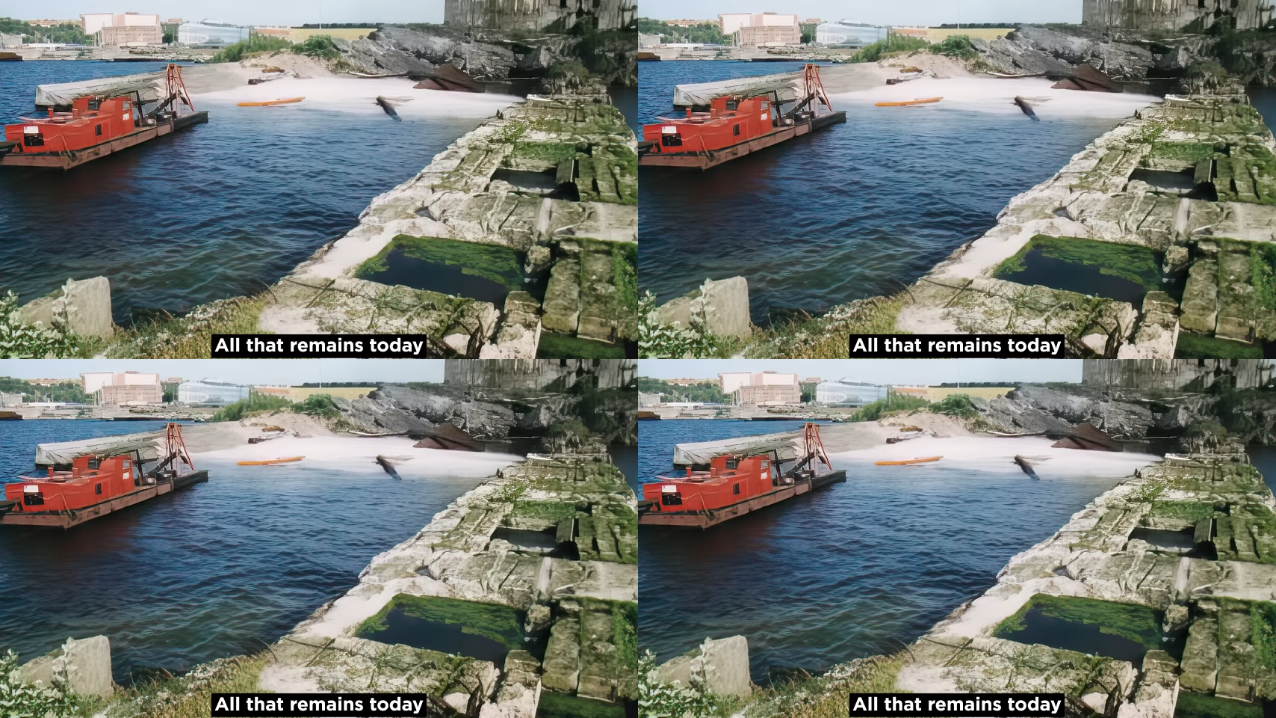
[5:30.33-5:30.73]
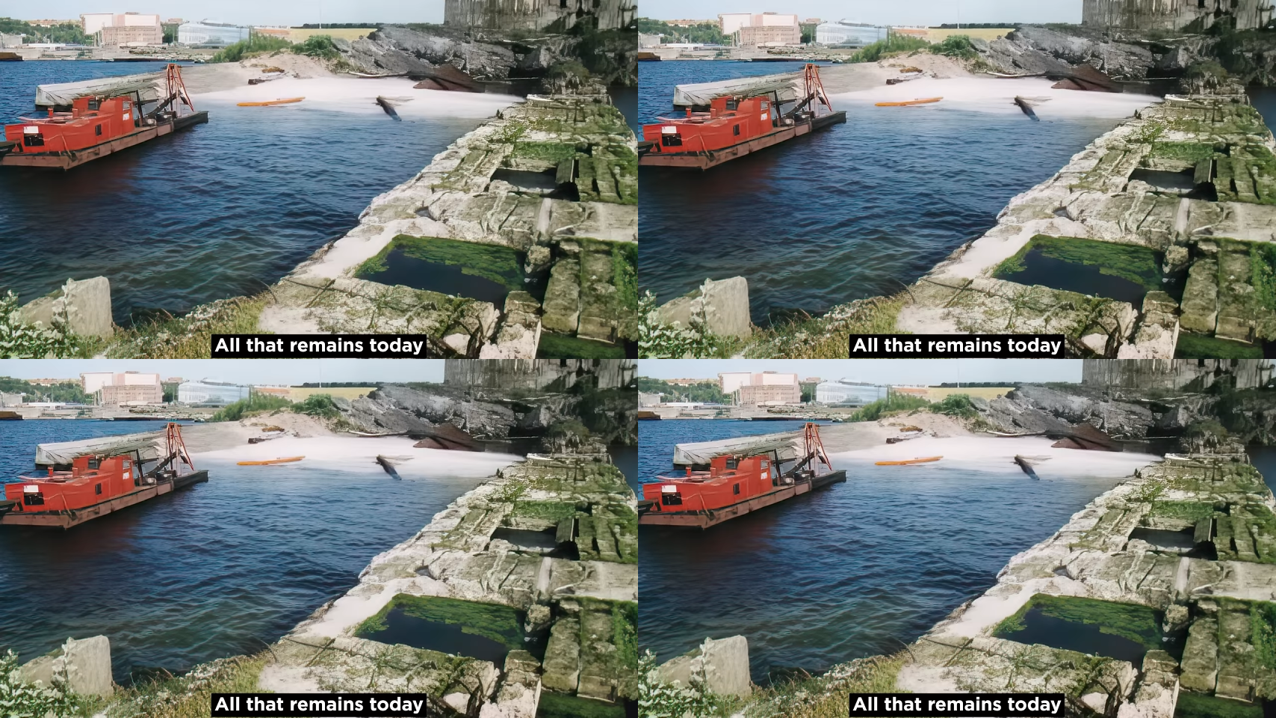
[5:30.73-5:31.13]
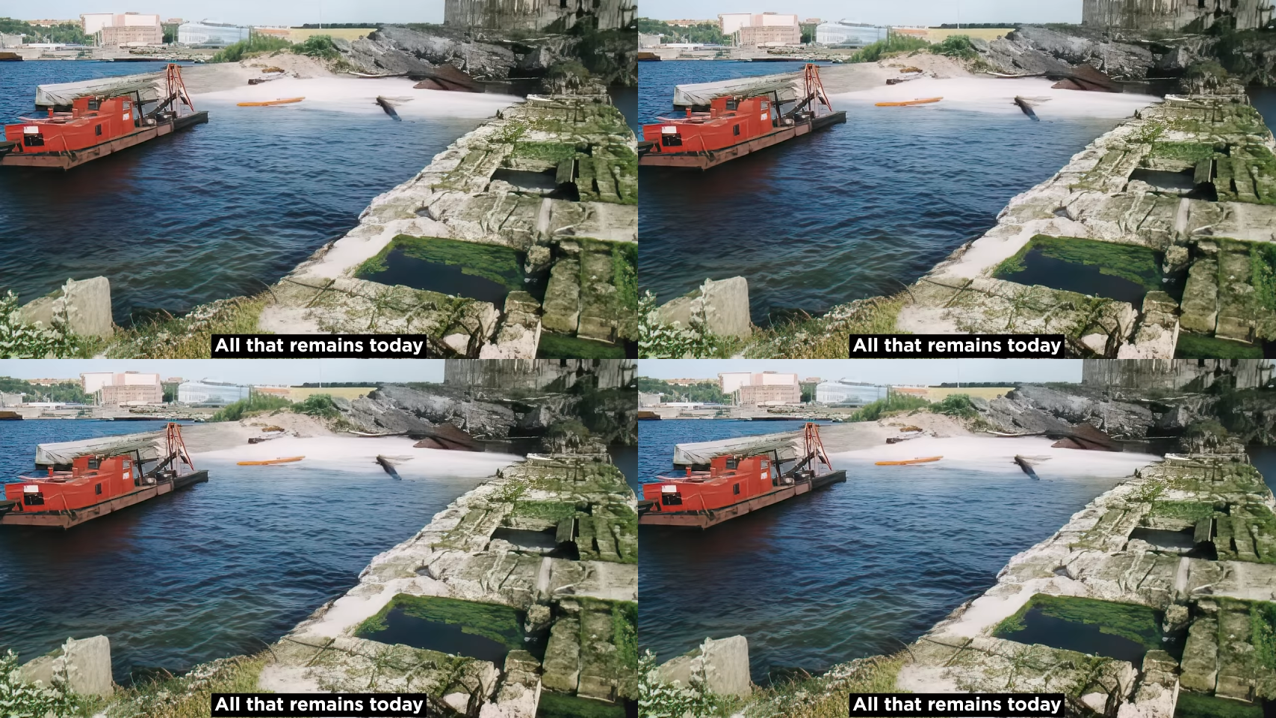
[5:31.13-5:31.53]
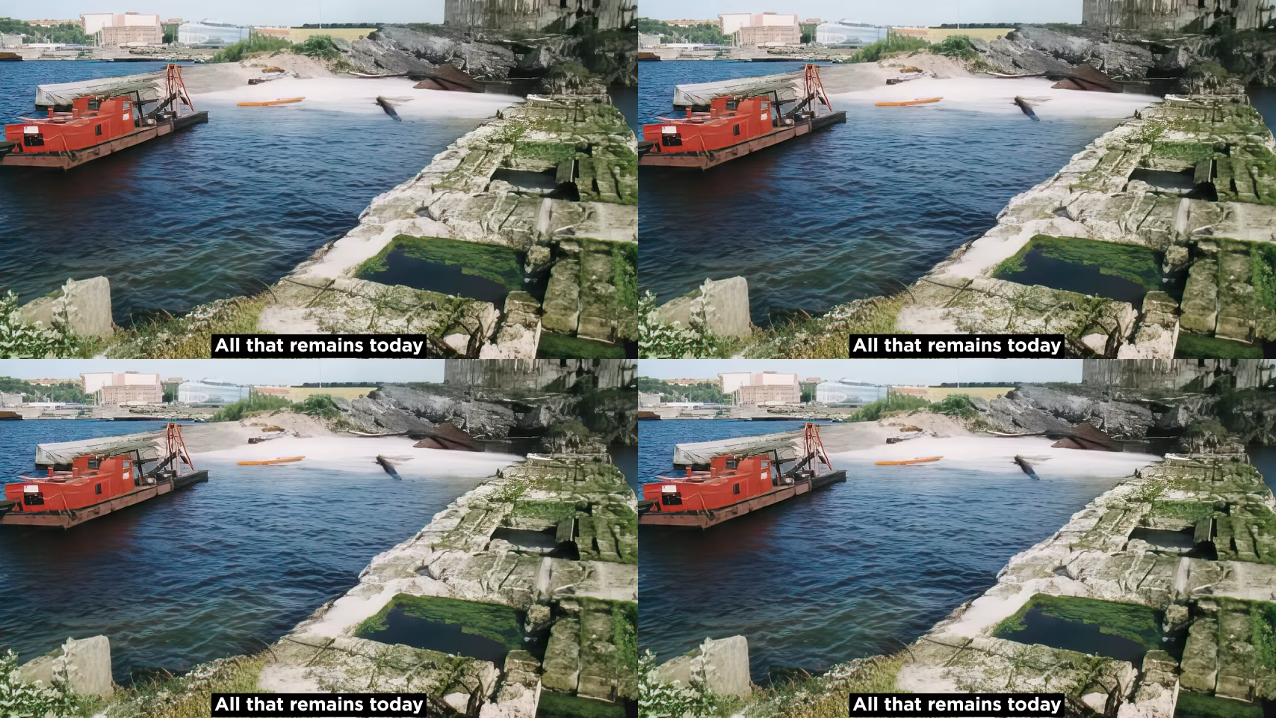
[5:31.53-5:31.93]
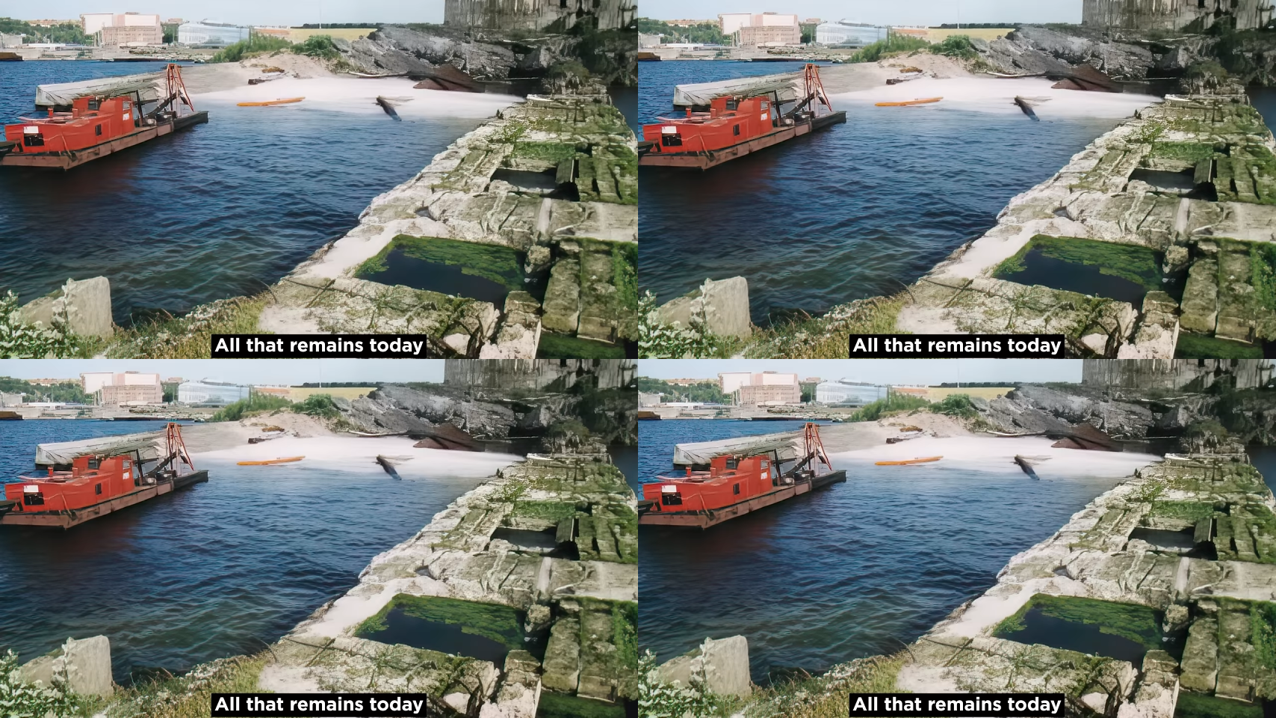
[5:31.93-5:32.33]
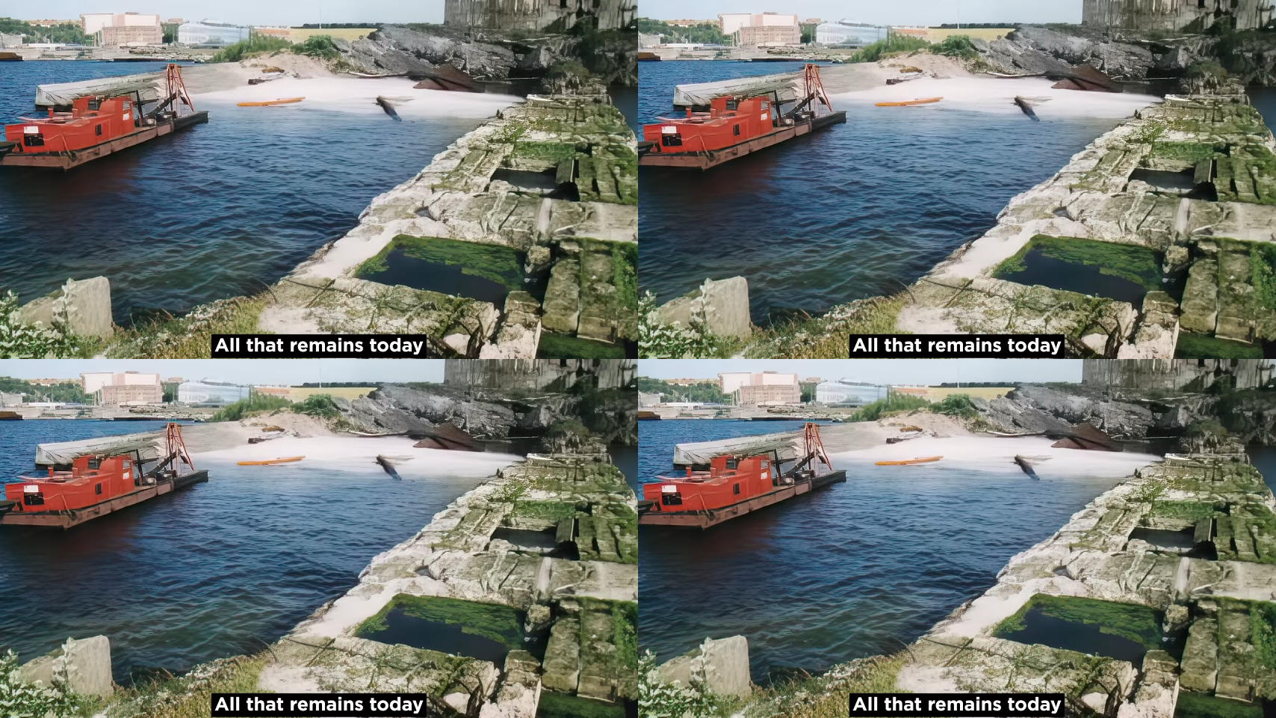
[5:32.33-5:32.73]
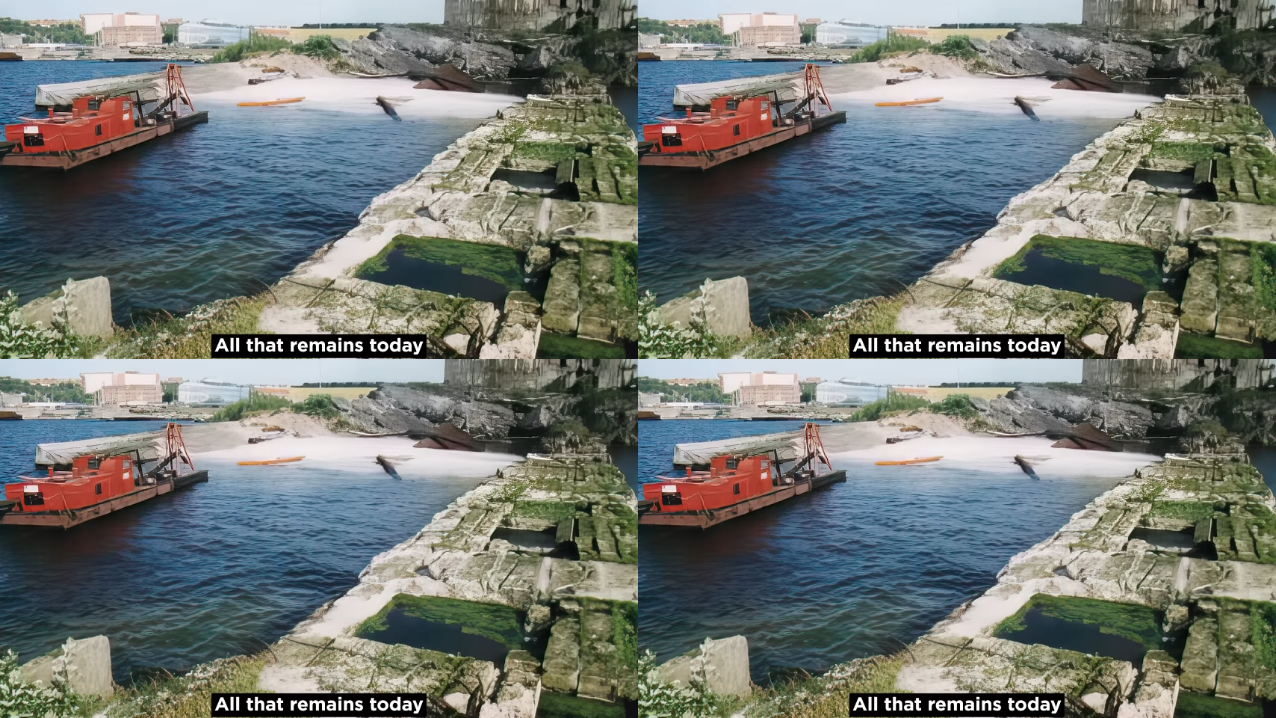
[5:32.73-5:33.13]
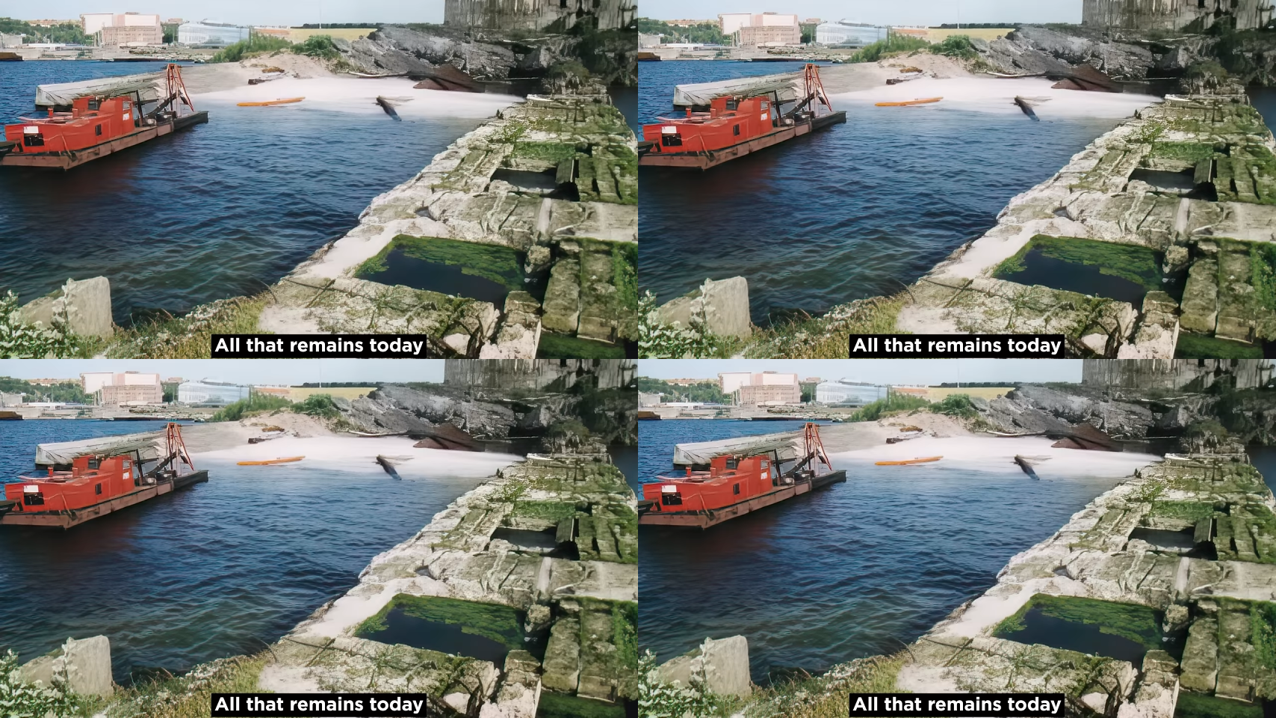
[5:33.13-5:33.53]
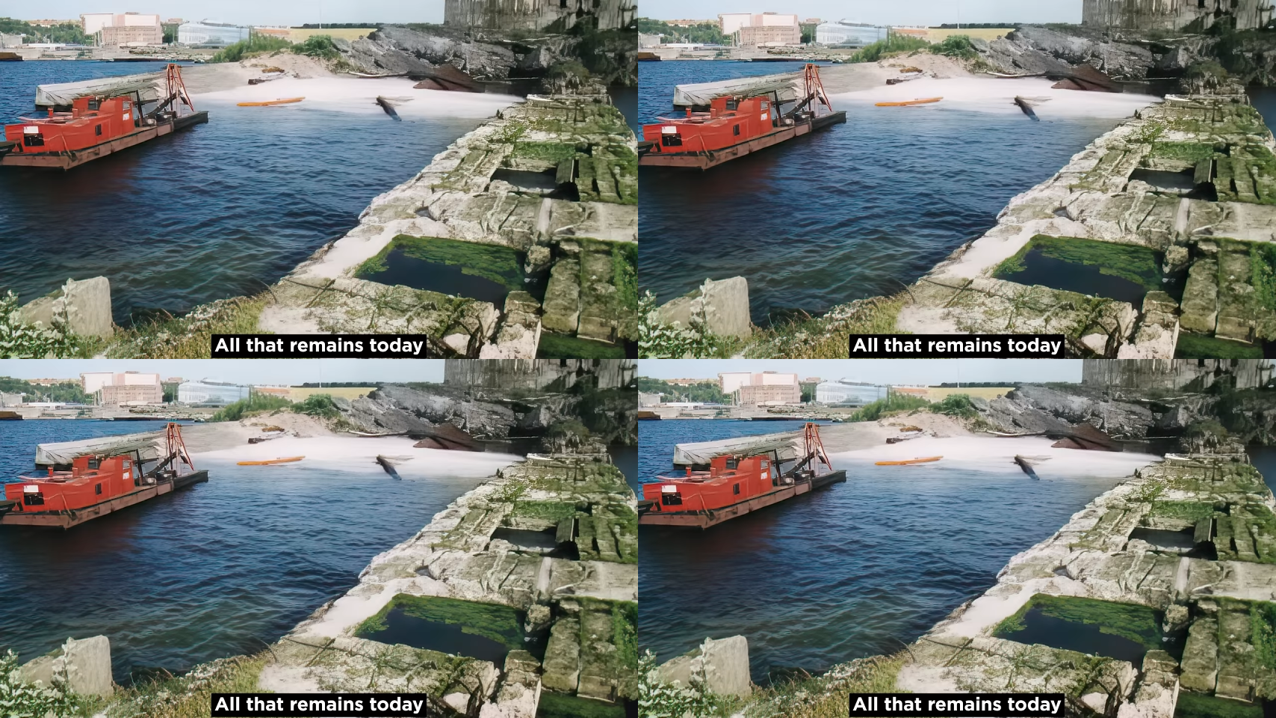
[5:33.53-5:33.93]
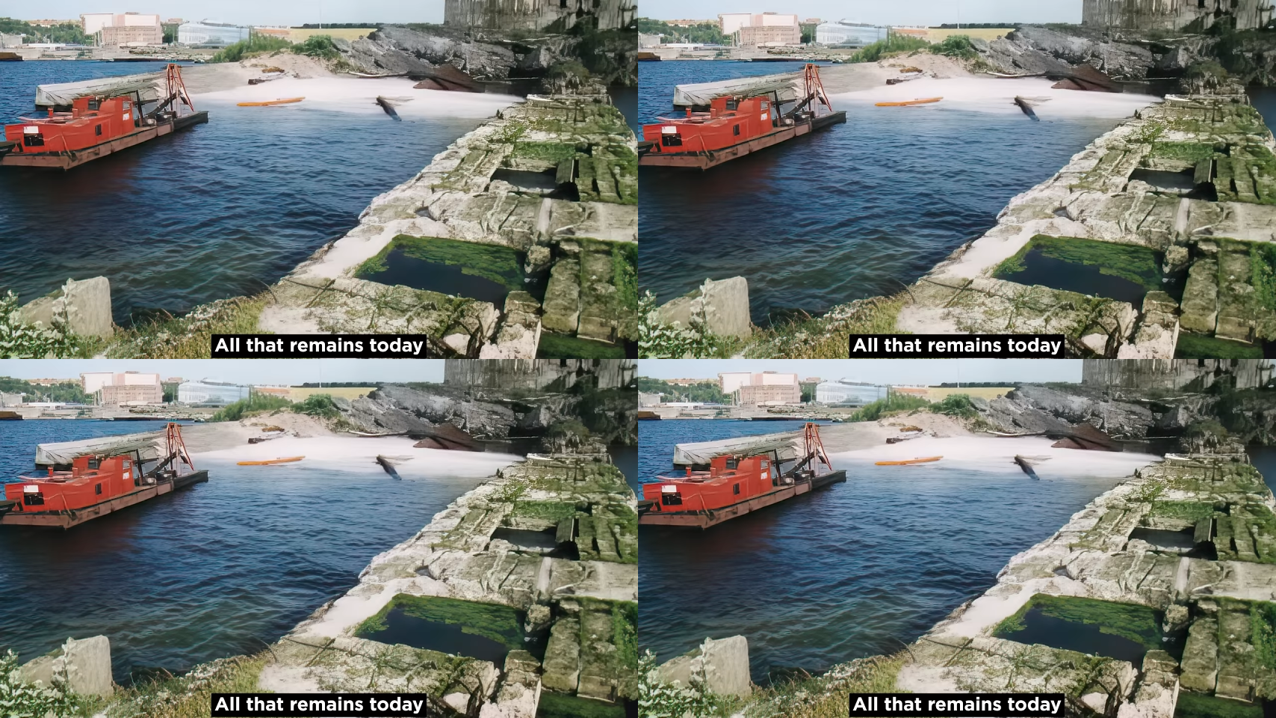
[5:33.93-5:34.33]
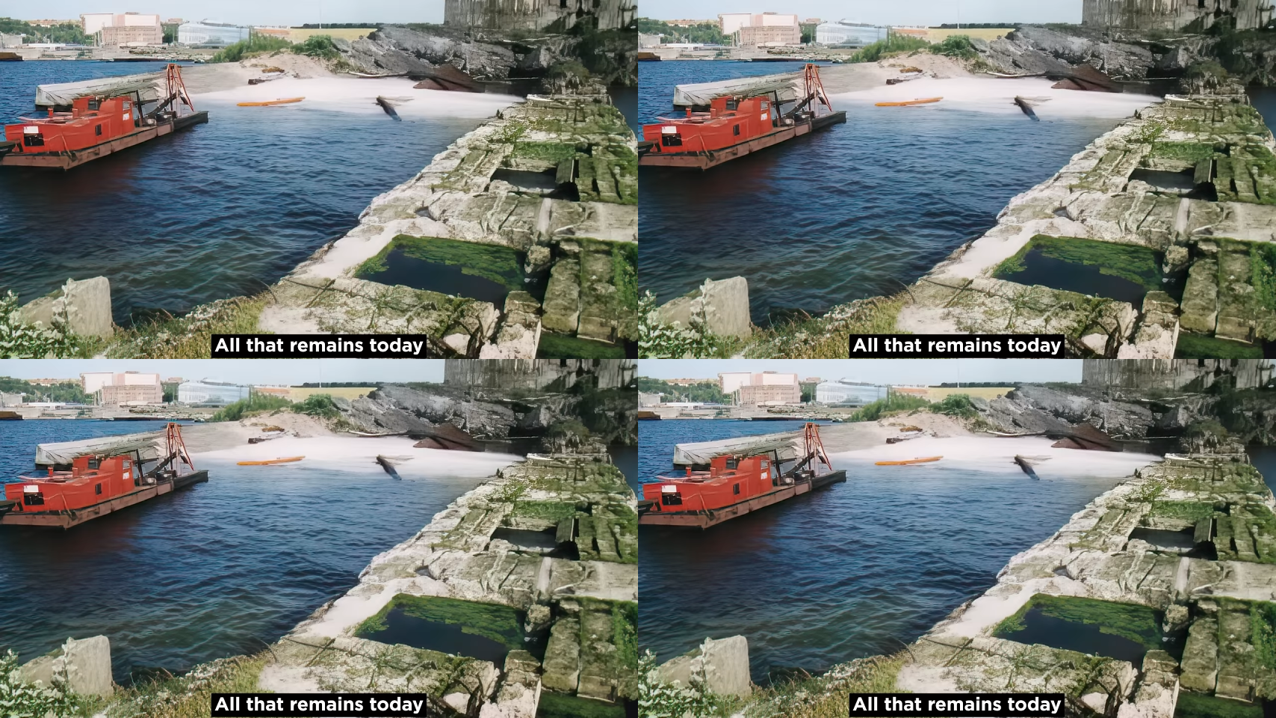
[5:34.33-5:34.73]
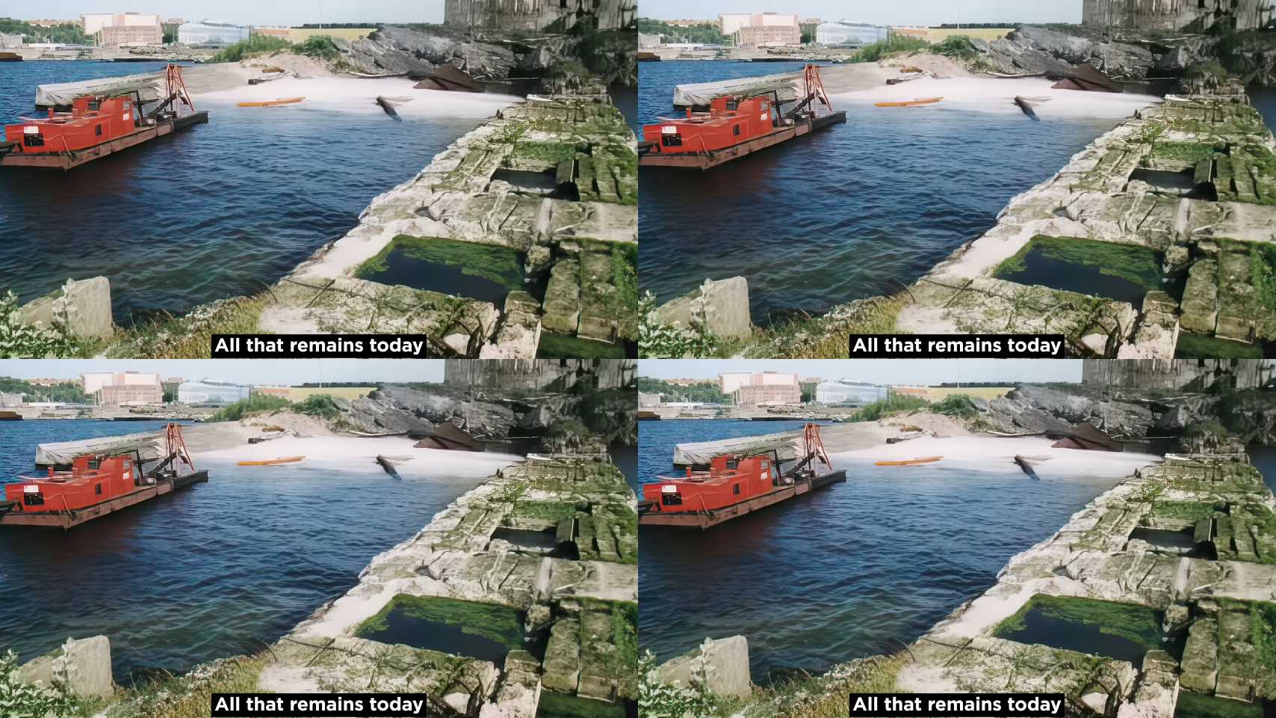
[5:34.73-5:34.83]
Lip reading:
[unreadable: no face in view]